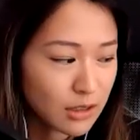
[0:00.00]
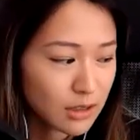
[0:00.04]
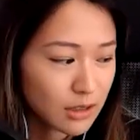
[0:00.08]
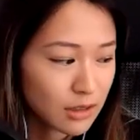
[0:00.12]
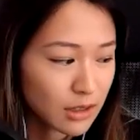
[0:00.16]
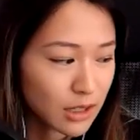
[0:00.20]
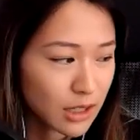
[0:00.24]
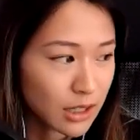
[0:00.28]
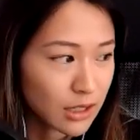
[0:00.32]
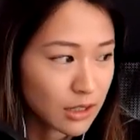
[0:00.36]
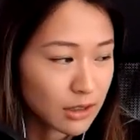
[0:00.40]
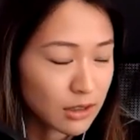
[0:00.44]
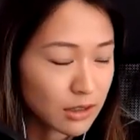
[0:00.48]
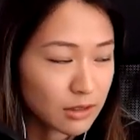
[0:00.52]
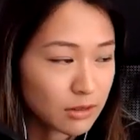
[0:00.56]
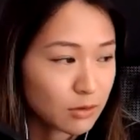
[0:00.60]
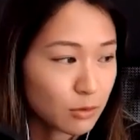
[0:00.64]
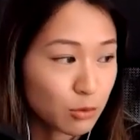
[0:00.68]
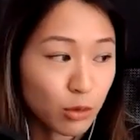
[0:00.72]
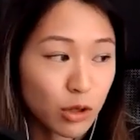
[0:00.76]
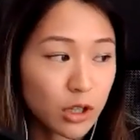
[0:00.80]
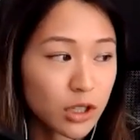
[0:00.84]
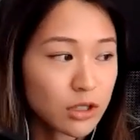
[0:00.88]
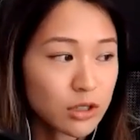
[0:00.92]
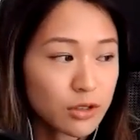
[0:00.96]
uh,
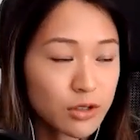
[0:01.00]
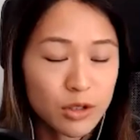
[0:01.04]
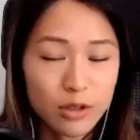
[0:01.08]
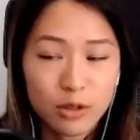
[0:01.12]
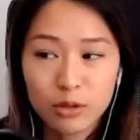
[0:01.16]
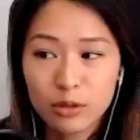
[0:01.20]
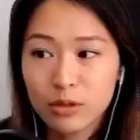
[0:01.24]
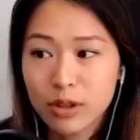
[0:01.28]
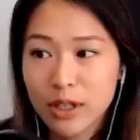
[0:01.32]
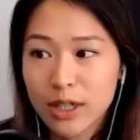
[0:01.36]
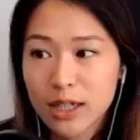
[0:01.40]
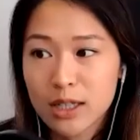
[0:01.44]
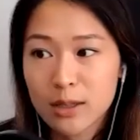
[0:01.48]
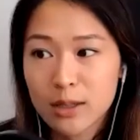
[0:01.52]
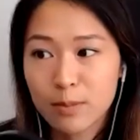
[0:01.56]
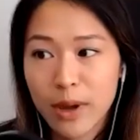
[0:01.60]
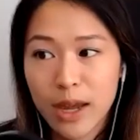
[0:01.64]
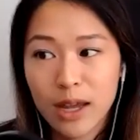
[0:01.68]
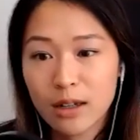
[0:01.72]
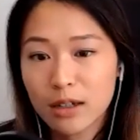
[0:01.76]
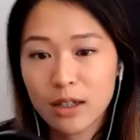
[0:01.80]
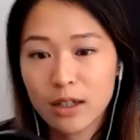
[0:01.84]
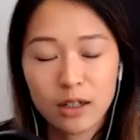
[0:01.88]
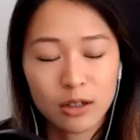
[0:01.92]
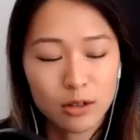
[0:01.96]
workers who
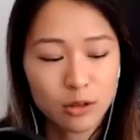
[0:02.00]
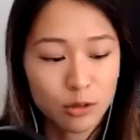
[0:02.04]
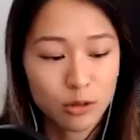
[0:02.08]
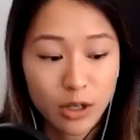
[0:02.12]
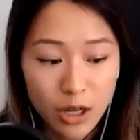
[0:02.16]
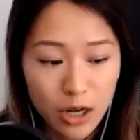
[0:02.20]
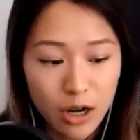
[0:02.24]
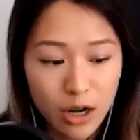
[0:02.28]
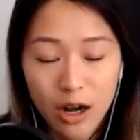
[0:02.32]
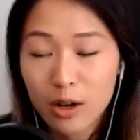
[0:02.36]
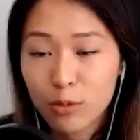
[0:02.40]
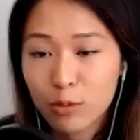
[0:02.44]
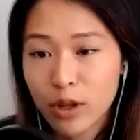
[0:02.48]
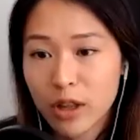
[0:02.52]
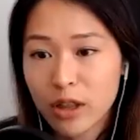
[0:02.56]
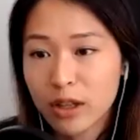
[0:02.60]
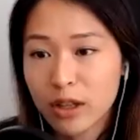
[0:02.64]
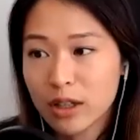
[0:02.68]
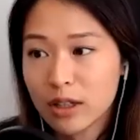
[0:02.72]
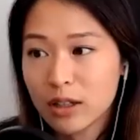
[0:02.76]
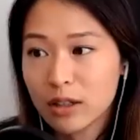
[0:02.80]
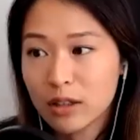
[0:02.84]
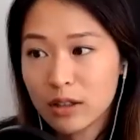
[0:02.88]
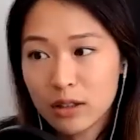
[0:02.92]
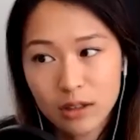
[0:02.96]
expand you know who are not
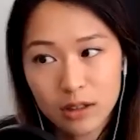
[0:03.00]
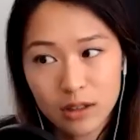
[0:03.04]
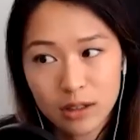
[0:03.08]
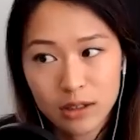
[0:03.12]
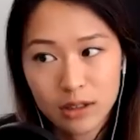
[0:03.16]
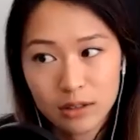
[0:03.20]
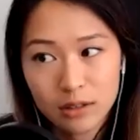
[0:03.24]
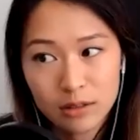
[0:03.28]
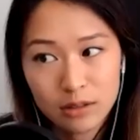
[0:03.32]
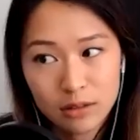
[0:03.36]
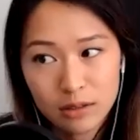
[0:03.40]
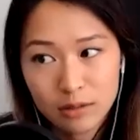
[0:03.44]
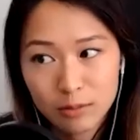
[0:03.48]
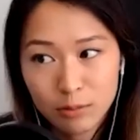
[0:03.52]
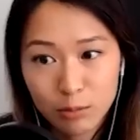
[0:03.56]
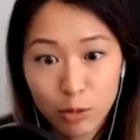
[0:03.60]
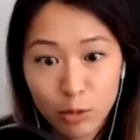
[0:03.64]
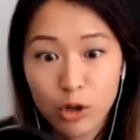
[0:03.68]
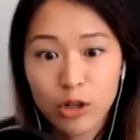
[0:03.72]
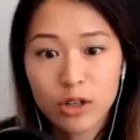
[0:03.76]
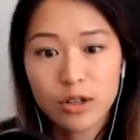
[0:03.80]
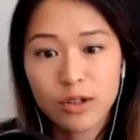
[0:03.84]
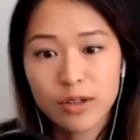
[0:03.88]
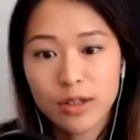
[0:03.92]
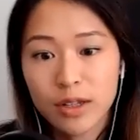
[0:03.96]
within the
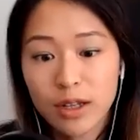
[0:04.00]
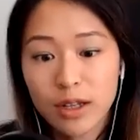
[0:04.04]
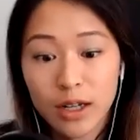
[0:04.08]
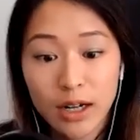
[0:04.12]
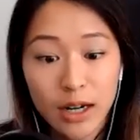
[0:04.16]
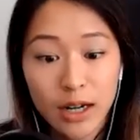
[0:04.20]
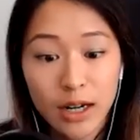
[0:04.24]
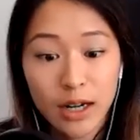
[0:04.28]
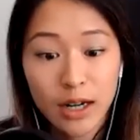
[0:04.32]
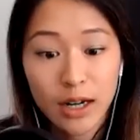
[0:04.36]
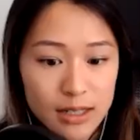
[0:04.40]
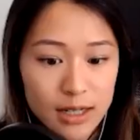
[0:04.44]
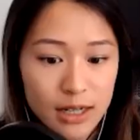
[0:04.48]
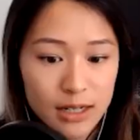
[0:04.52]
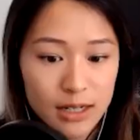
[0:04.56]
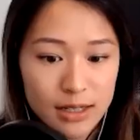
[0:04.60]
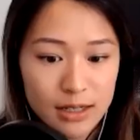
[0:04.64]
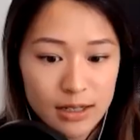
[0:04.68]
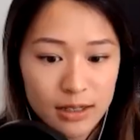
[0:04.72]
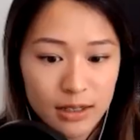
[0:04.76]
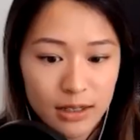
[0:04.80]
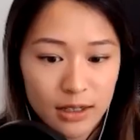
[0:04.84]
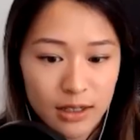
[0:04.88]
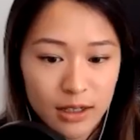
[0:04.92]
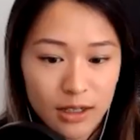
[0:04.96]
borders of the united
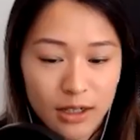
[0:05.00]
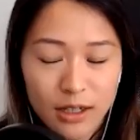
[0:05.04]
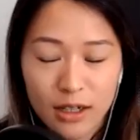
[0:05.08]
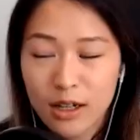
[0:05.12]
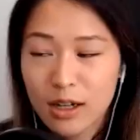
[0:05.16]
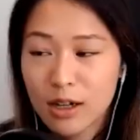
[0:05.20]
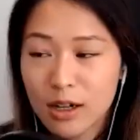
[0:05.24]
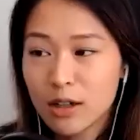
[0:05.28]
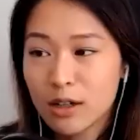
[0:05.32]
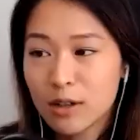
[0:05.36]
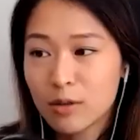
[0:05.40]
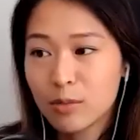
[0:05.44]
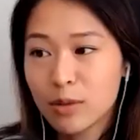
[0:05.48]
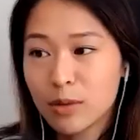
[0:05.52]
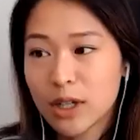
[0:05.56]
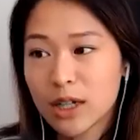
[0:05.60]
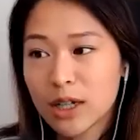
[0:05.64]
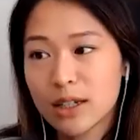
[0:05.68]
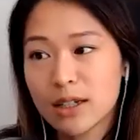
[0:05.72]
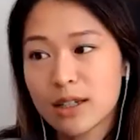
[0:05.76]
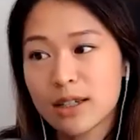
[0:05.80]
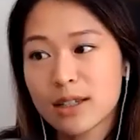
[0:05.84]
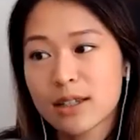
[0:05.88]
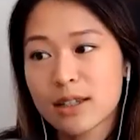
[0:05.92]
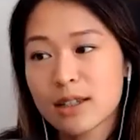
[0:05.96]
states
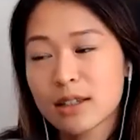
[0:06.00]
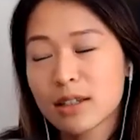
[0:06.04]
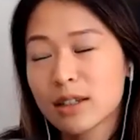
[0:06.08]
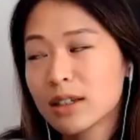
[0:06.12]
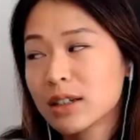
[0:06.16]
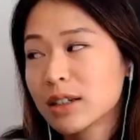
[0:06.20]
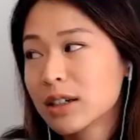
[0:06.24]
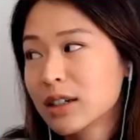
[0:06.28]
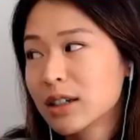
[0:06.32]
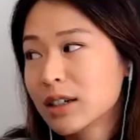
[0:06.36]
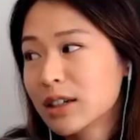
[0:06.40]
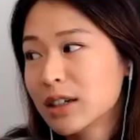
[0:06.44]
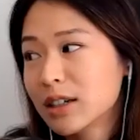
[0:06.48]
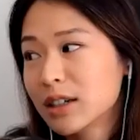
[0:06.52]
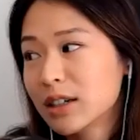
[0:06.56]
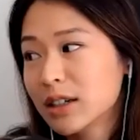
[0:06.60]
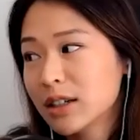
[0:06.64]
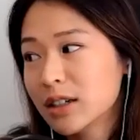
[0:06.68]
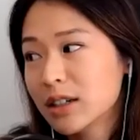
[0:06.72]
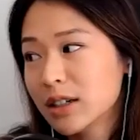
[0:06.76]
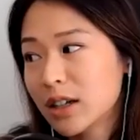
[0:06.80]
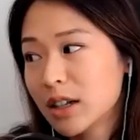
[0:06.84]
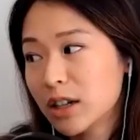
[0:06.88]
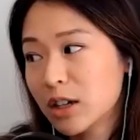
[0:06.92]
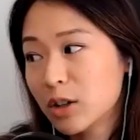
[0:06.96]
because
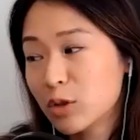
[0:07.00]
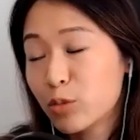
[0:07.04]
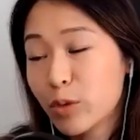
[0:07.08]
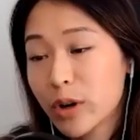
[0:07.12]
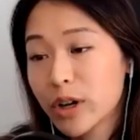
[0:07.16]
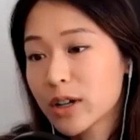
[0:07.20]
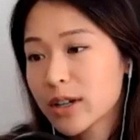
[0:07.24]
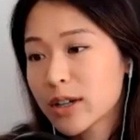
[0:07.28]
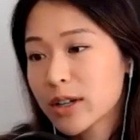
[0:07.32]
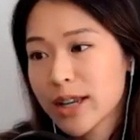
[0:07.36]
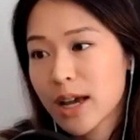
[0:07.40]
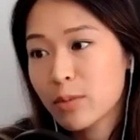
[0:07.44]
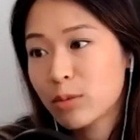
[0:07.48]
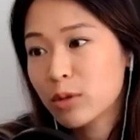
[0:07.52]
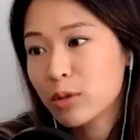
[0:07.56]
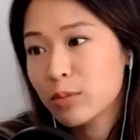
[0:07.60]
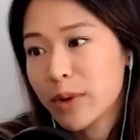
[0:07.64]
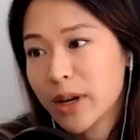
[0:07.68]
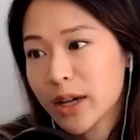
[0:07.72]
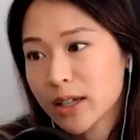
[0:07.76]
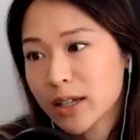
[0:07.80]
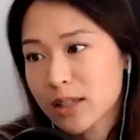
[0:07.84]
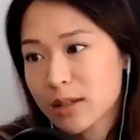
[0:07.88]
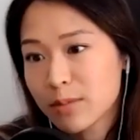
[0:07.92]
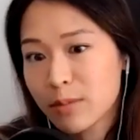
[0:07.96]
you know where does apple
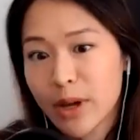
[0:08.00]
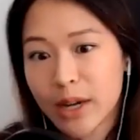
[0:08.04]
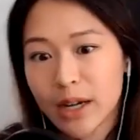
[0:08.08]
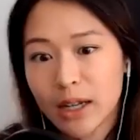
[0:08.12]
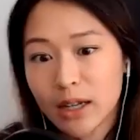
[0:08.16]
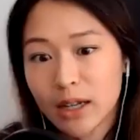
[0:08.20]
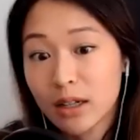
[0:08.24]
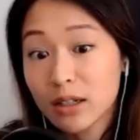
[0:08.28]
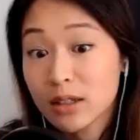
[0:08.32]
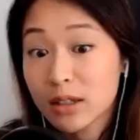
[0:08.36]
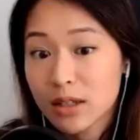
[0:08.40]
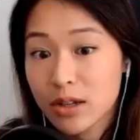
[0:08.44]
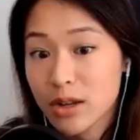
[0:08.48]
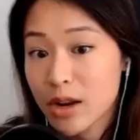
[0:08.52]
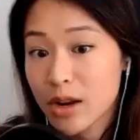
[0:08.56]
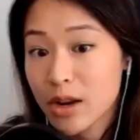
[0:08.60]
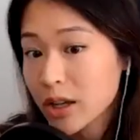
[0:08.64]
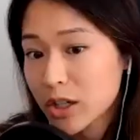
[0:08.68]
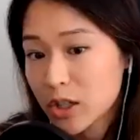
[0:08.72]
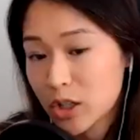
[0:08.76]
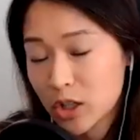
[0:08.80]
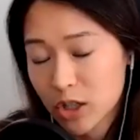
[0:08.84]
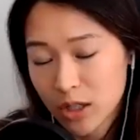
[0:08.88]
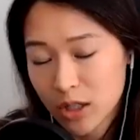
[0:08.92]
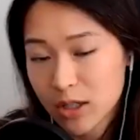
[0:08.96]
make its money it's
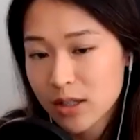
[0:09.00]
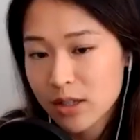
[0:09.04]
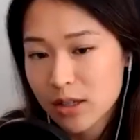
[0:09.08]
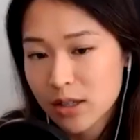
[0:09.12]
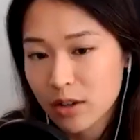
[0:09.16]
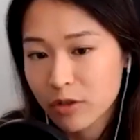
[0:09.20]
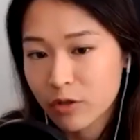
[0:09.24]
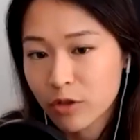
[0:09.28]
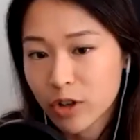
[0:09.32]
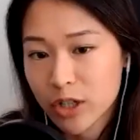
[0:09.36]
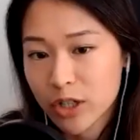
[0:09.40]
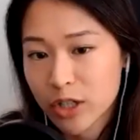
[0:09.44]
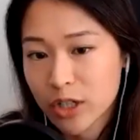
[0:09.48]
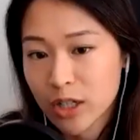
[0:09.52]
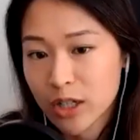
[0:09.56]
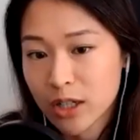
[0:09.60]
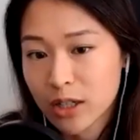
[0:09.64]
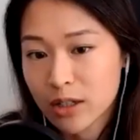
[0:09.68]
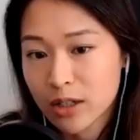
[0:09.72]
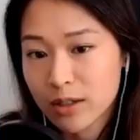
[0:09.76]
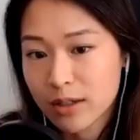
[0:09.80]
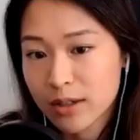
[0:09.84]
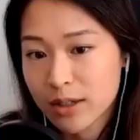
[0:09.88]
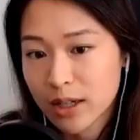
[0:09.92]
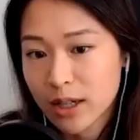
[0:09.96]
not just software
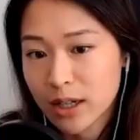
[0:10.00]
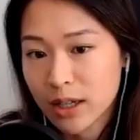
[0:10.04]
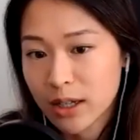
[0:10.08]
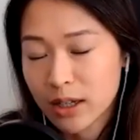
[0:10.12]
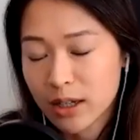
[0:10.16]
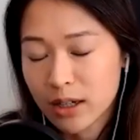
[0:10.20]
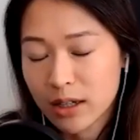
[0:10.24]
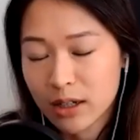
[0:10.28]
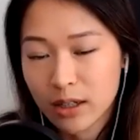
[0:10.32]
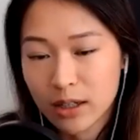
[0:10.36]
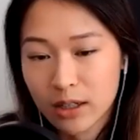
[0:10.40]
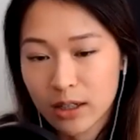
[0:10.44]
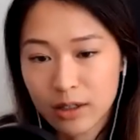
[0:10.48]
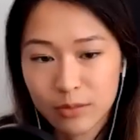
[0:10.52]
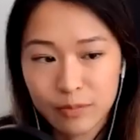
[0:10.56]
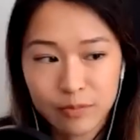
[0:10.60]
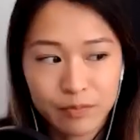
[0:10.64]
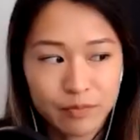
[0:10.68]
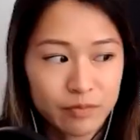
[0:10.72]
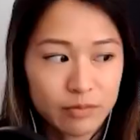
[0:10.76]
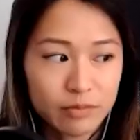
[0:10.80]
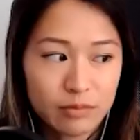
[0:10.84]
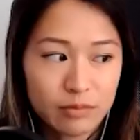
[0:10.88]
engineers in um,